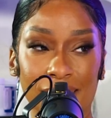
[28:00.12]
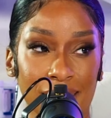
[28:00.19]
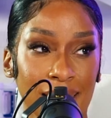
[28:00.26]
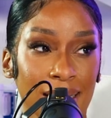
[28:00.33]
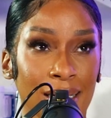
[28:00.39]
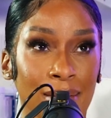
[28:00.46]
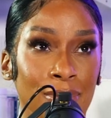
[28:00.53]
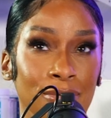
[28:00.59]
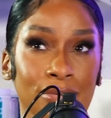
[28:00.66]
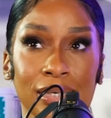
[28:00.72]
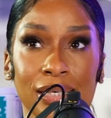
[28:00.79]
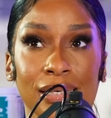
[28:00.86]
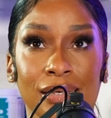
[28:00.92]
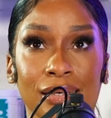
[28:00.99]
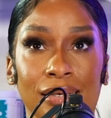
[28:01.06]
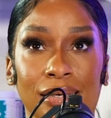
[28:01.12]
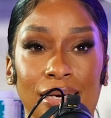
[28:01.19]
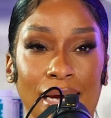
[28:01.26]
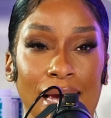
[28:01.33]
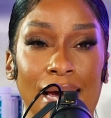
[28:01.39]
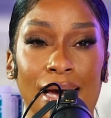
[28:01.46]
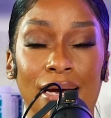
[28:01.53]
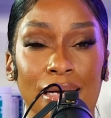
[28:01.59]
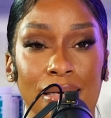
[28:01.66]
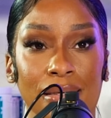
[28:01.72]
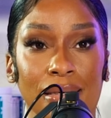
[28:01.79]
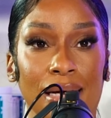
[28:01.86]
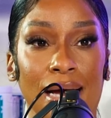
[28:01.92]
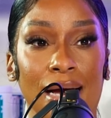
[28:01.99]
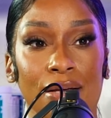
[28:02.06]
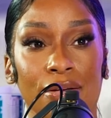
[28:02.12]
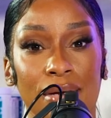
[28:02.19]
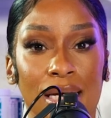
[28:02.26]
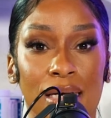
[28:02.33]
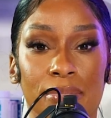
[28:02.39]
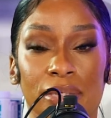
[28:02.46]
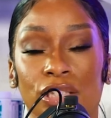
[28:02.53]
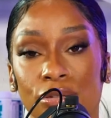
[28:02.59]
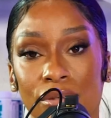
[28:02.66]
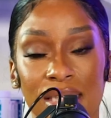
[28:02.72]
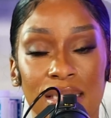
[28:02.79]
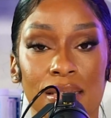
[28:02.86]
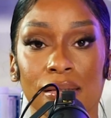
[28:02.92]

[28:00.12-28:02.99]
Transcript: of the camera with how you got to be dressed,